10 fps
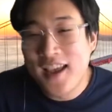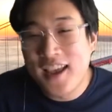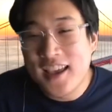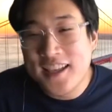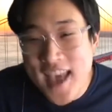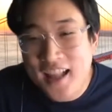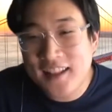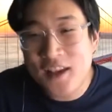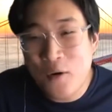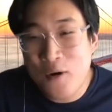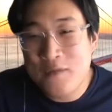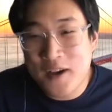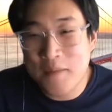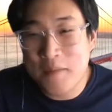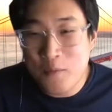exactly core
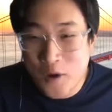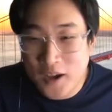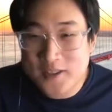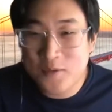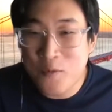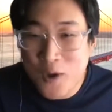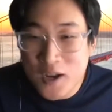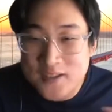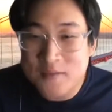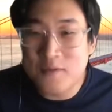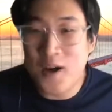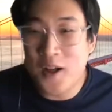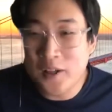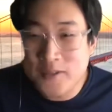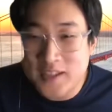development works and what's
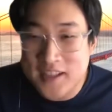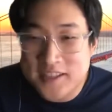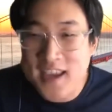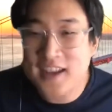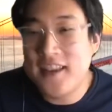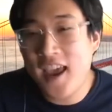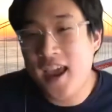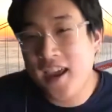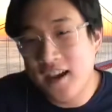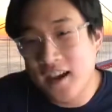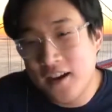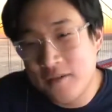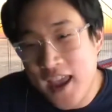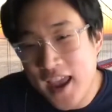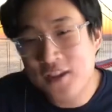involved in the day-to-day
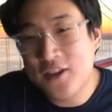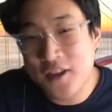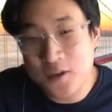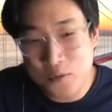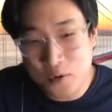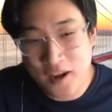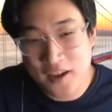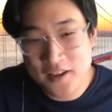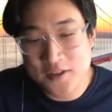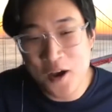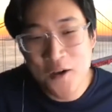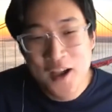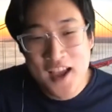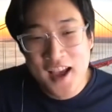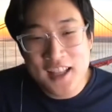of Angie's work. So
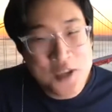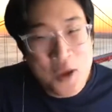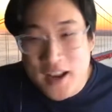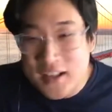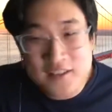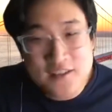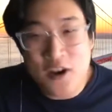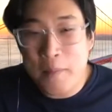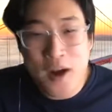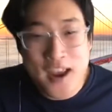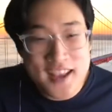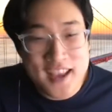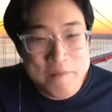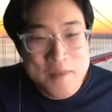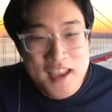let's go ahead and jump right
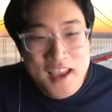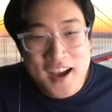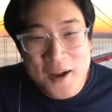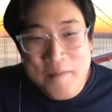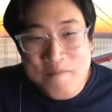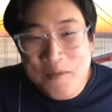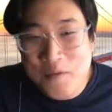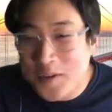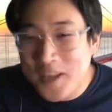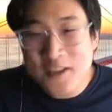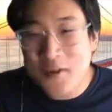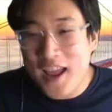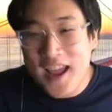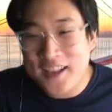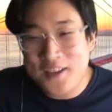in. The first things I want
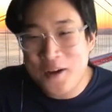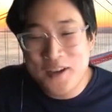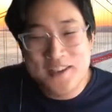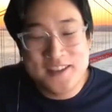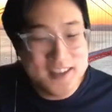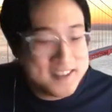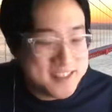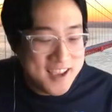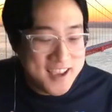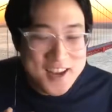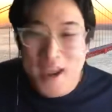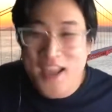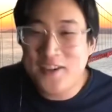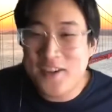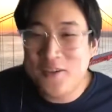to ask, is
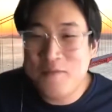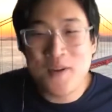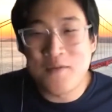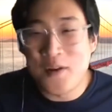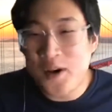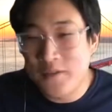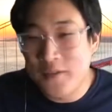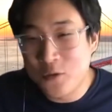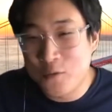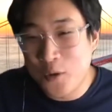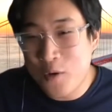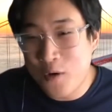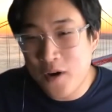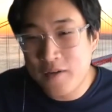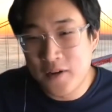Angie, you've been involved in Drupal
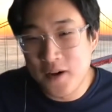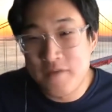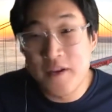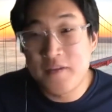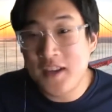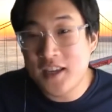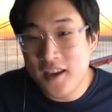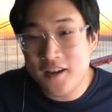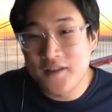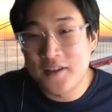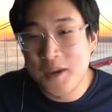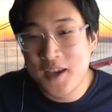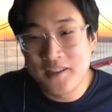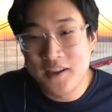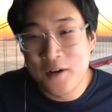core for 15 years. I
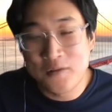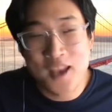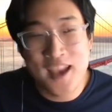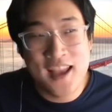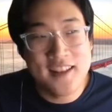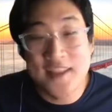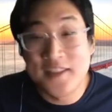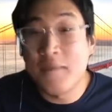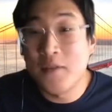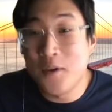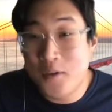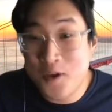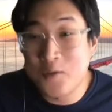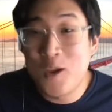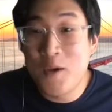mean, and some of those
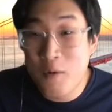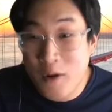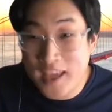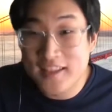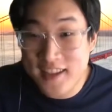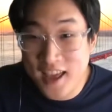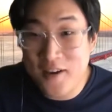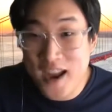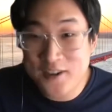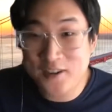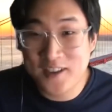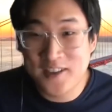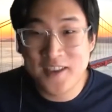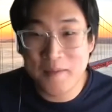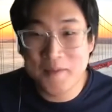years we were working together actually on the
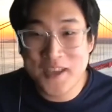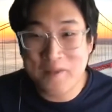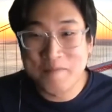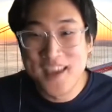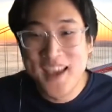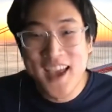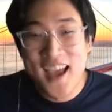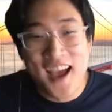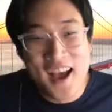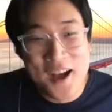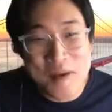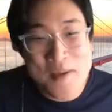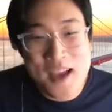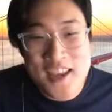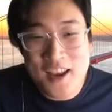same team.
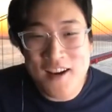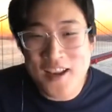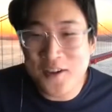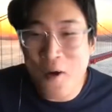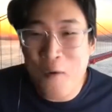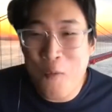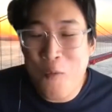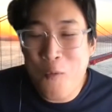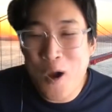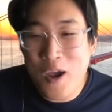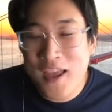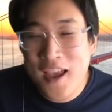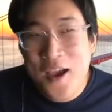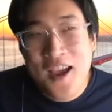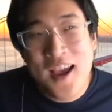I'm kind of curious,
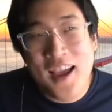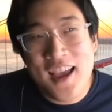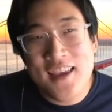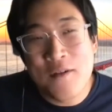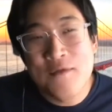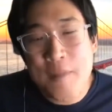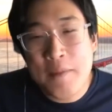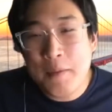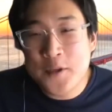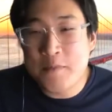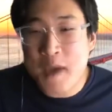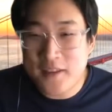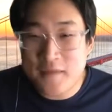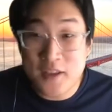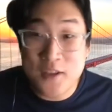from the
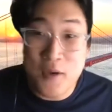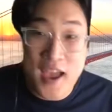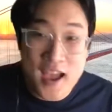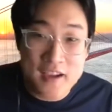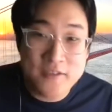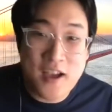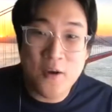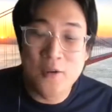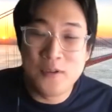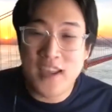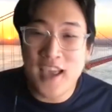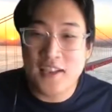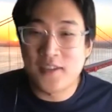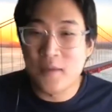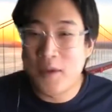perspective that you have, not only
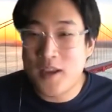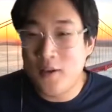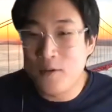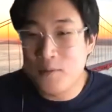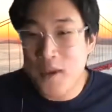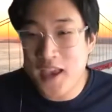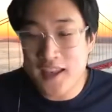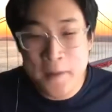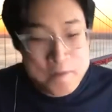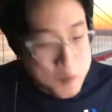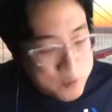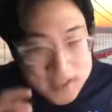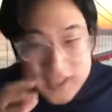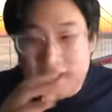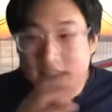as somebody who's been
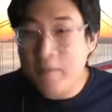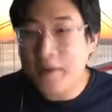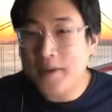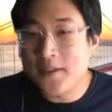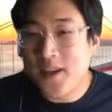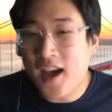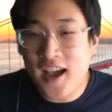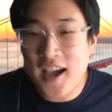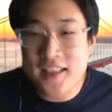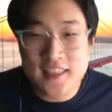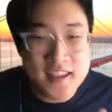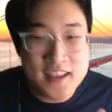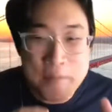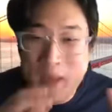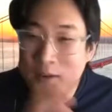really deep inside
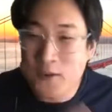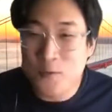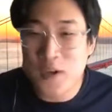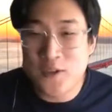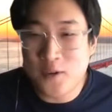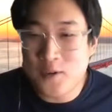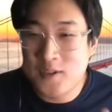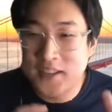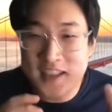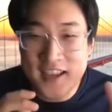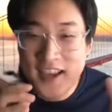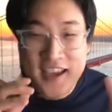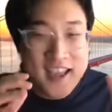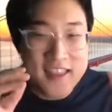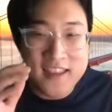the bells and whistles and the
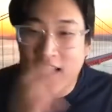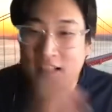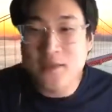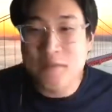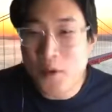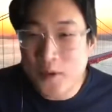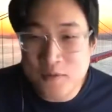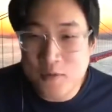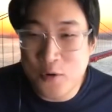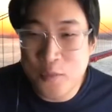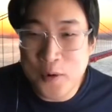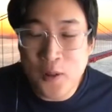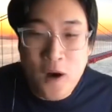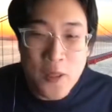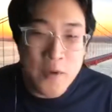nuts and bolts of Drupal,
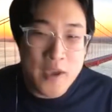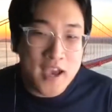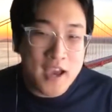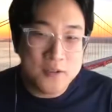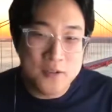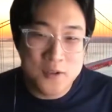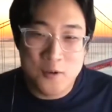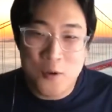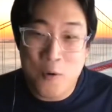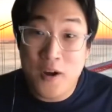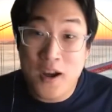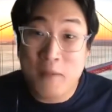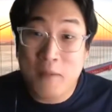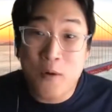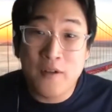all the way out to
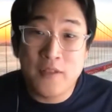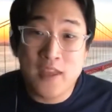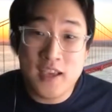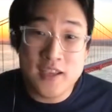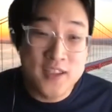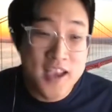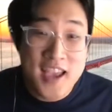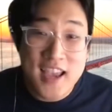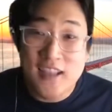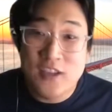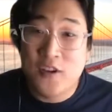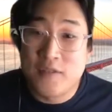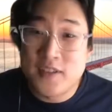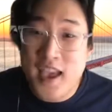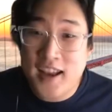coordinating more of these
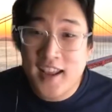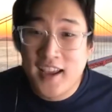initiatives that